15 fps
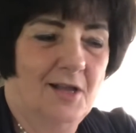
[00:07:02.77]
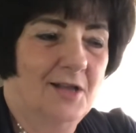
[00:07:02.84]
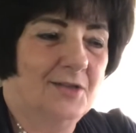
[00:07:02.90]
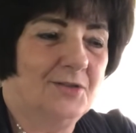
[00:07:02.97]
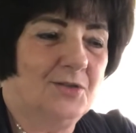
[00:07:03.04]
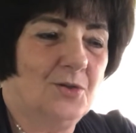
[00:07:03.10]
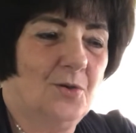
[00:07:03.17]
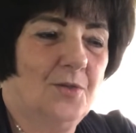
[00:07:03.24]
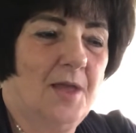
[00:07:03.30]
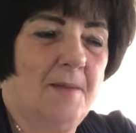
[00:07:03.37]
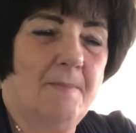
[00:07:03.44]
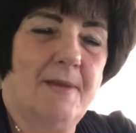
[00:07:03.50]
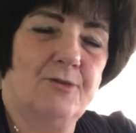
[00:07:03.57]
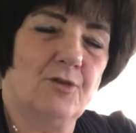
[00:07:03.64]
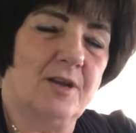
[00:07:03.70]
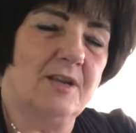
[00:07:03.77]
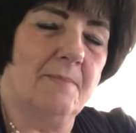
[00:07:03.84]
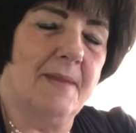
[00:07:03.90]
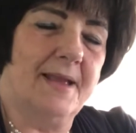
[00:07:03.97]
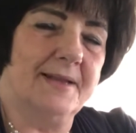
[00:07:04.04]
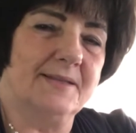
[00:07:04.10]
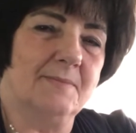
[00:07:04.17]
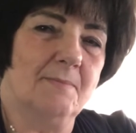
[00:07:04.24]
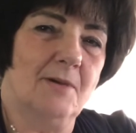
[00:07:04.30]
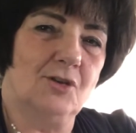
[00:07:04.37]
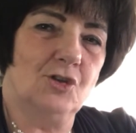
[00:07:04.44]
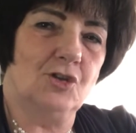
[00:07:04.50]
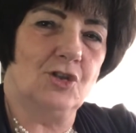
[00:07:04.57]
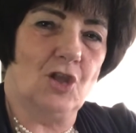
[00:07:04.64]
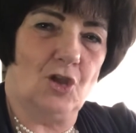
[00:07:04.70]
So they tried to make as much
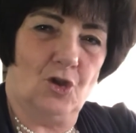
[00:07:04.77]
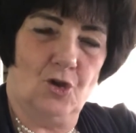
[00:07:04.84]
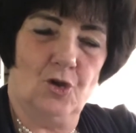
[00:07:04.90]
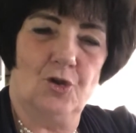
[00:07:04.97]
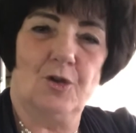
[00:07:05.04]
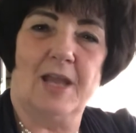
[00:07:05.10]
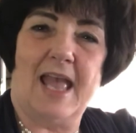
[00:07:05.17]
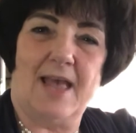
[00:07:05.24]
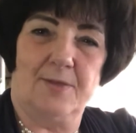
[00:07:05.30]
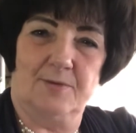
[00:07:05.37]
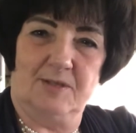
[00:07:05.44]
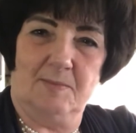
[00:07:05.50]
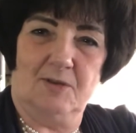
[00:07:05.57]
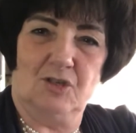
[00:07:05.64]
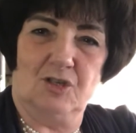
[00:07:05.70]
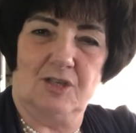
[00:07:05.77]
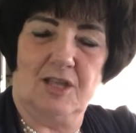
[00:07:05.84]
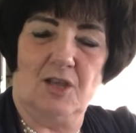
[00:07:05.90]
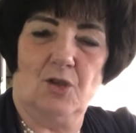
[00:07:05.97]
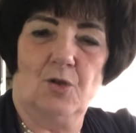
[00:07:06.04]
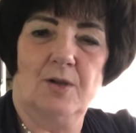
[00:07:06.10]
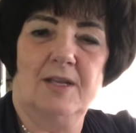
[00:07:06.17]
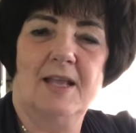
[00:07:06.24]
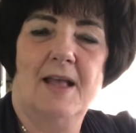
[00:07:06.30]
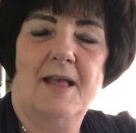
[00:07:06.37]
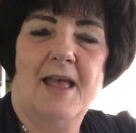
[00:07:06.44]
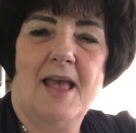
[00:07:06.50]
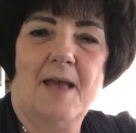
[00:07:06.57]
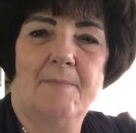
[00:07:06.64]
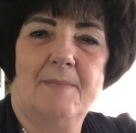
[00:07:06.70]
as they could, or gather as much as they could,
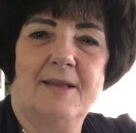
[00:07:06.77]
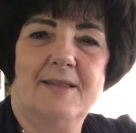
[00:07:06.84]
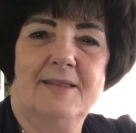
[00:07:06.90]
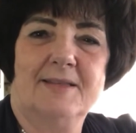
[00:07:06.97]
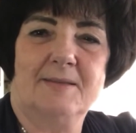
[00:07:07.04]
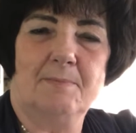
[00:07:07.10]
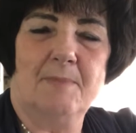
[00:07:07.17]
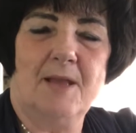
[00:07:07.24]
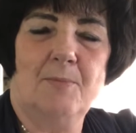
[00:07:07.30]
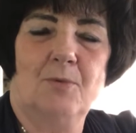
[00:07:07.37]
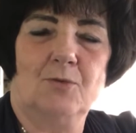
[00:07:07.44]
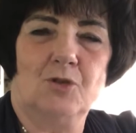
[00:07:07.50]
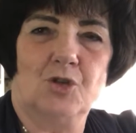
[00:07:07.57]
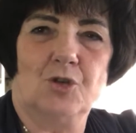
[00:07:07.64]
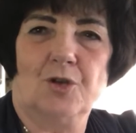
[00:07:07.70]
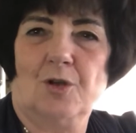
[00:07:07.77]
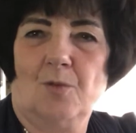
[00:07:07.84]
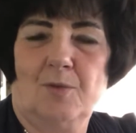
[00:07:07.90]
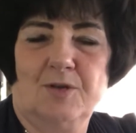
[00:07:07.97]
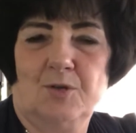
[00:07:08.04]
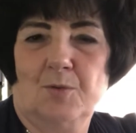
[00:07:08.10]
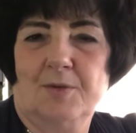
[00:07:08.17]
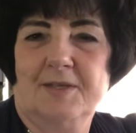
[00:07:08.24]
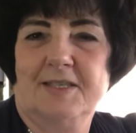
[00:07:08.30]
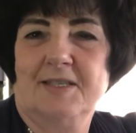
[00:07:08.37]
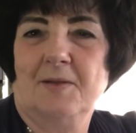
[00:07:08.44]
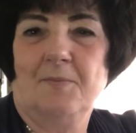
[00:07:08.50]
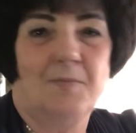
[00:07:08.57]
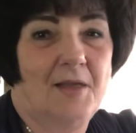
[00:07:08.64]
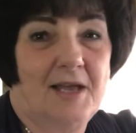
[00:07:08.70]
and make this maple sugar, which was
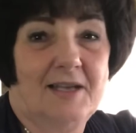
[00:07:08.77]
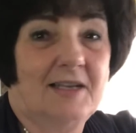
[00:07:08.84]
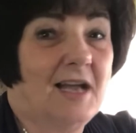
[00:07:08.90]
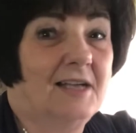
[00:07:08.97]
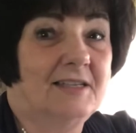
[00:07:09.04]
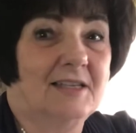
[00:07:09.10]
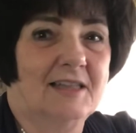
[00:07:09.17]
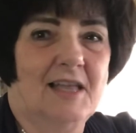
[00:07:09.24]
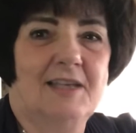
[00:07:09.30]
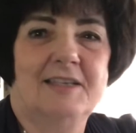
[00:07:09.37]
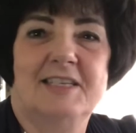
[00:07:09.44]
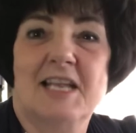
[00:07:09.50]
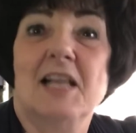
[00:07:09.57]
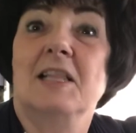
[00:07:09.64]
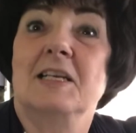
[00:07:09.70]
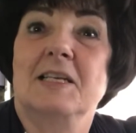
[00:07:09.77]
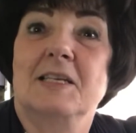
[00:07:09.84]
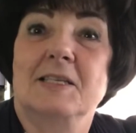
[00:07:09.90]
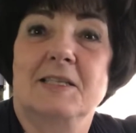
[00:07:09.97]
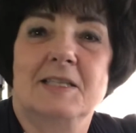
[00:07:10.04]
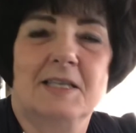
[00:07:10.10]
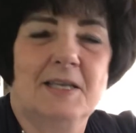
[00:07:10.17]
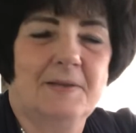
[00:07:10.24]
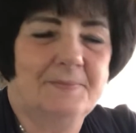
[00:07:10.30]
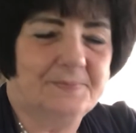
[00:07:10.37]
a delicacy.